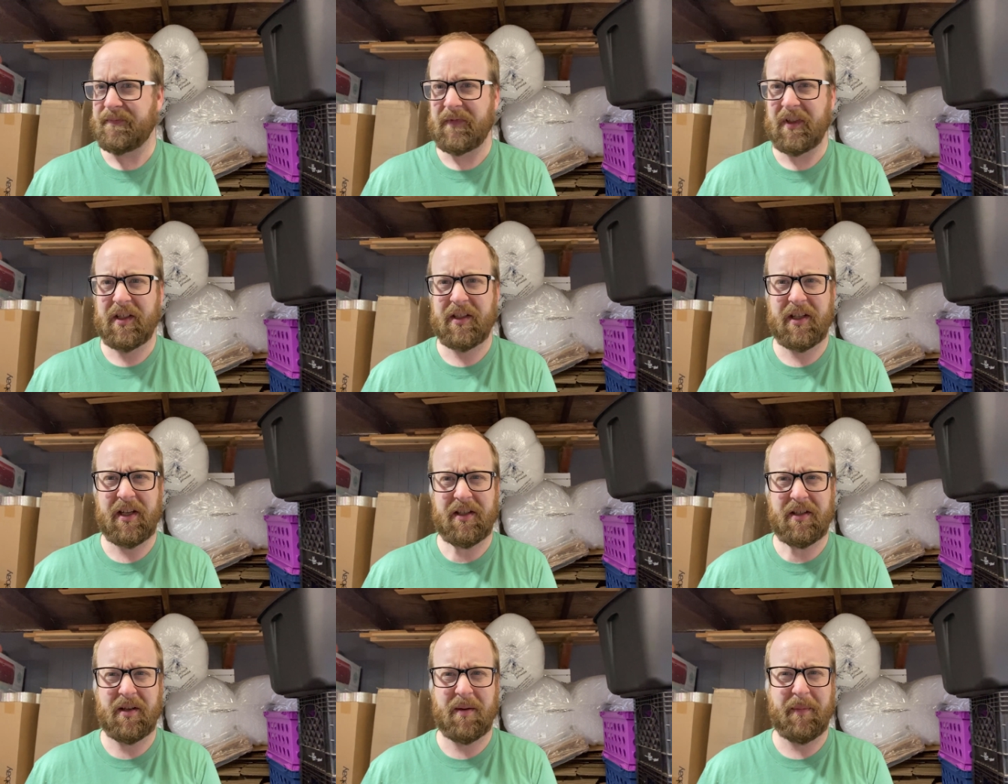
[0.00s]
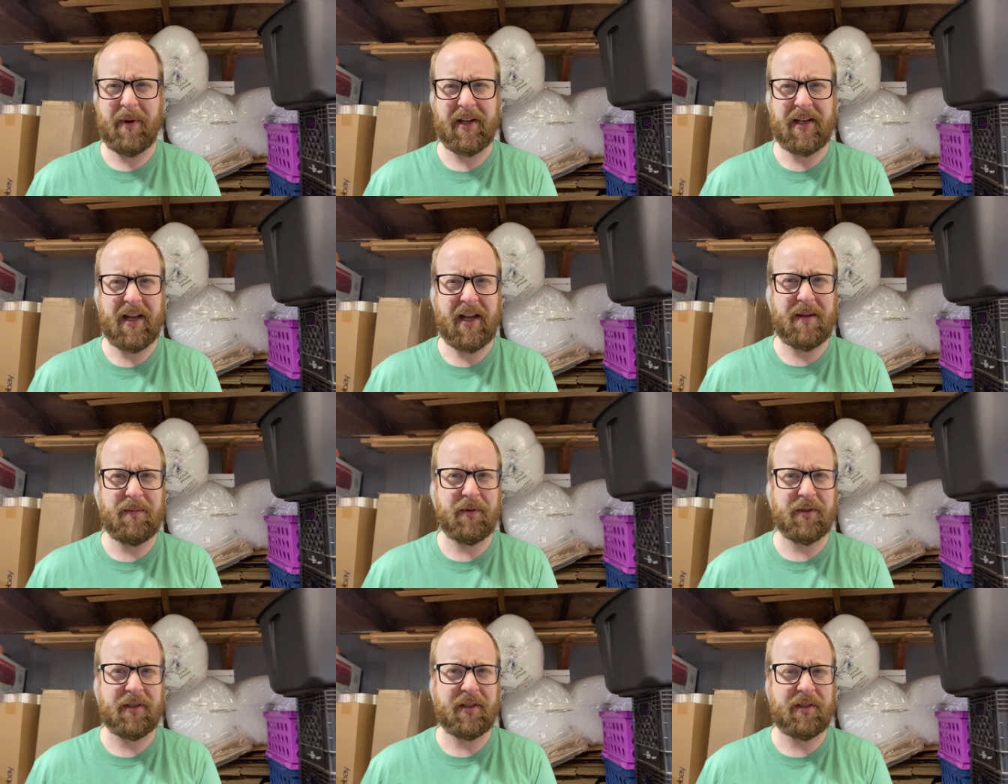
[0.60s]
Changing up my
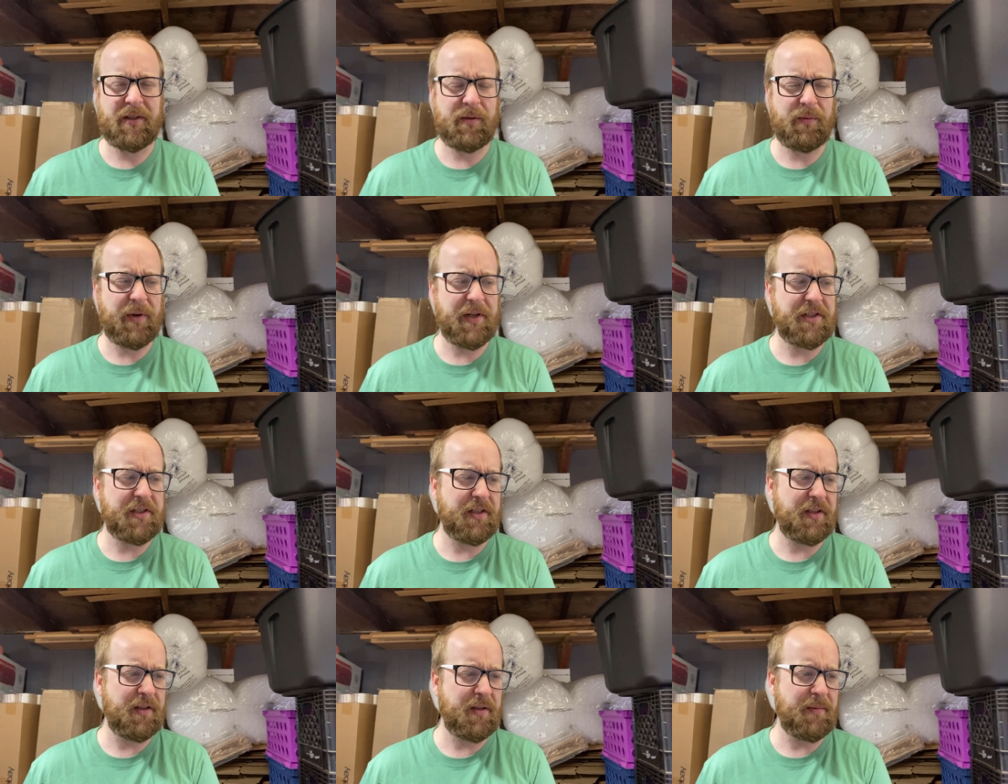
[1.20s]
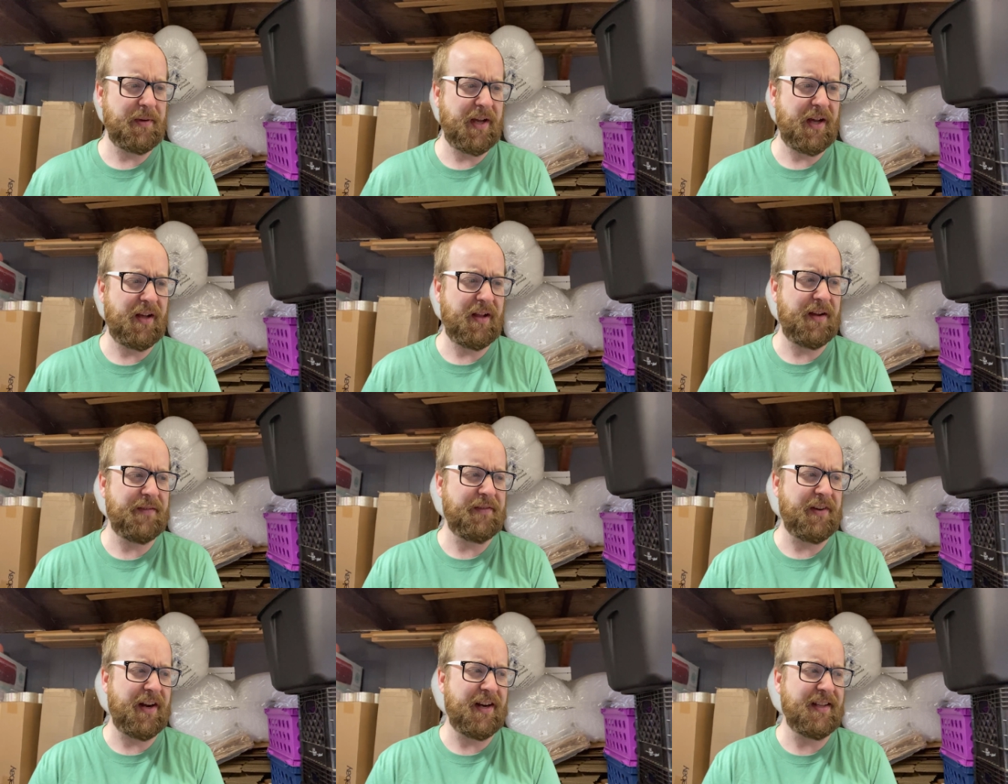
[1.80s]
table situation a little bit, how
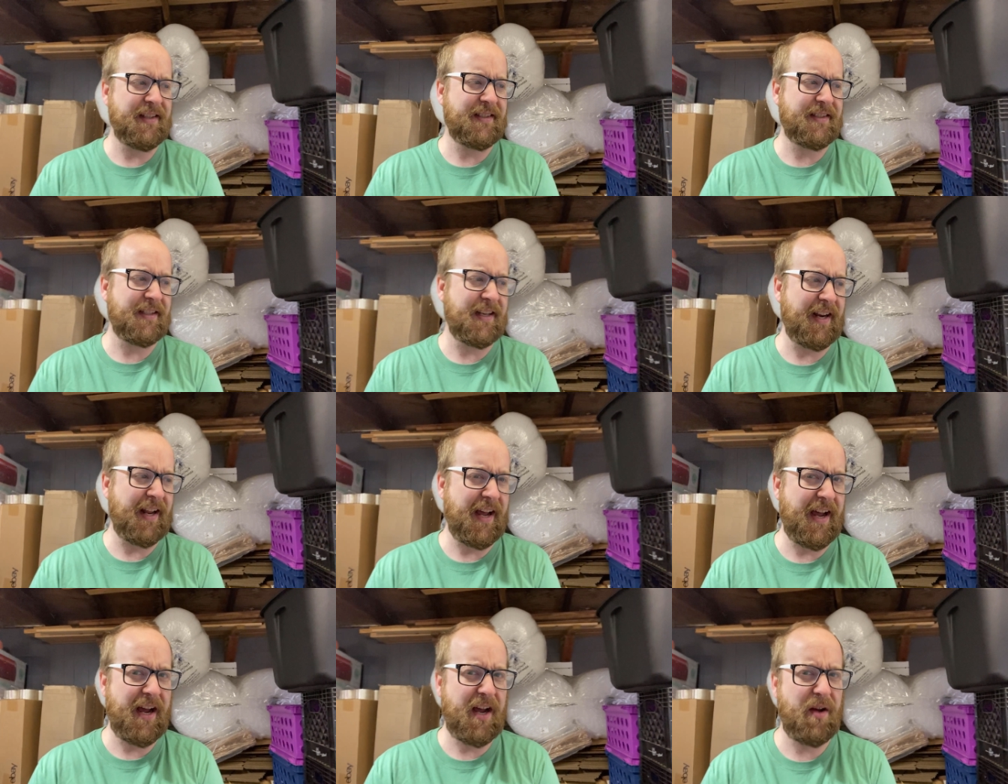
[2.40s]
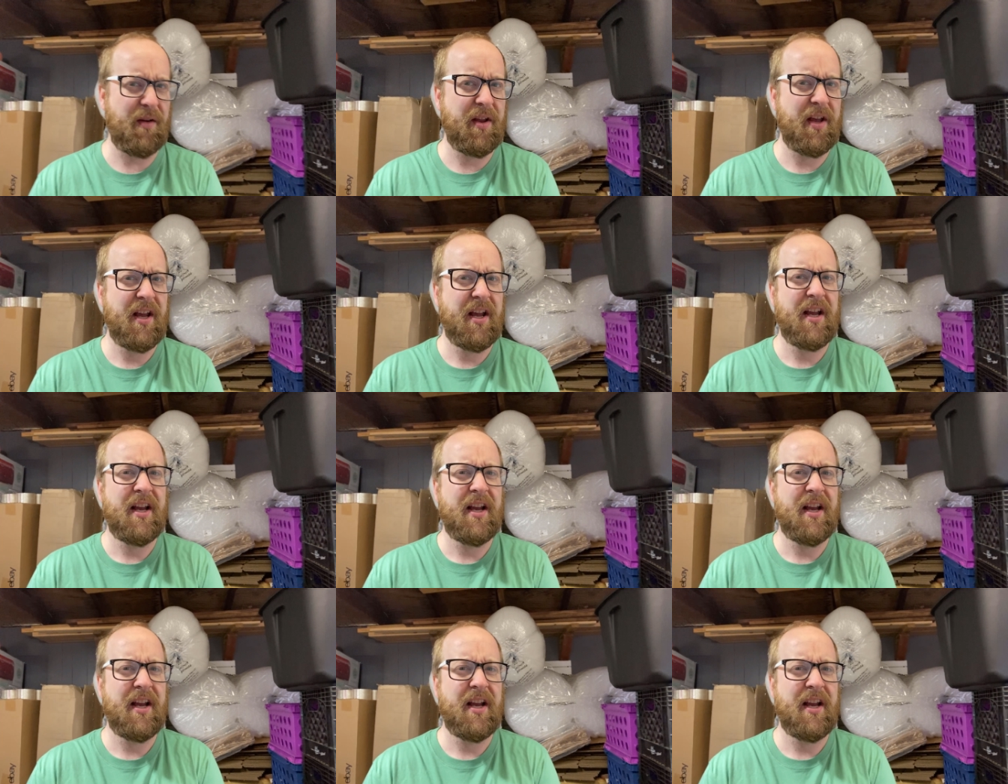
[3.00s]
I've got it set out,